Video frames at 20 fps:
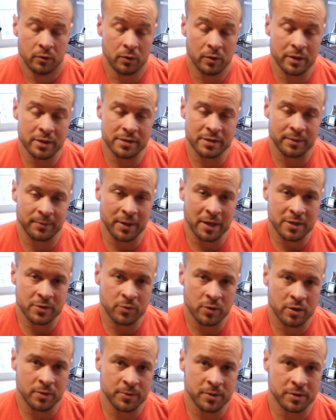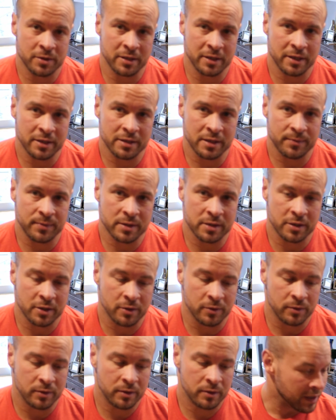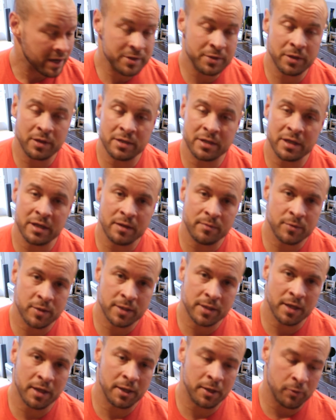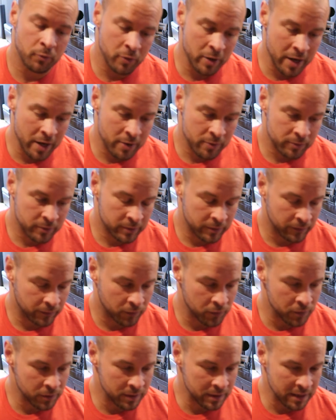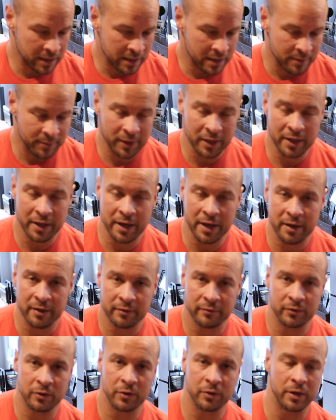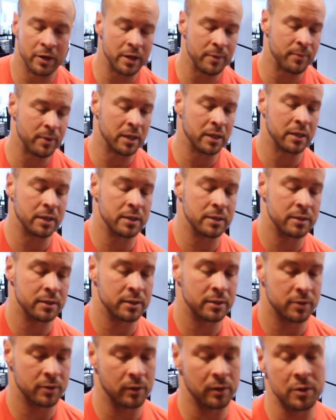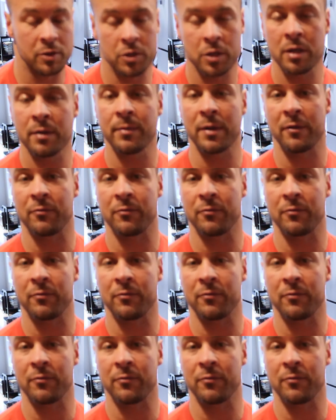What is up, guys? Welcome to today's episode. As you can see, I'm just getting around for the day. I mean, I have already been in to the gym.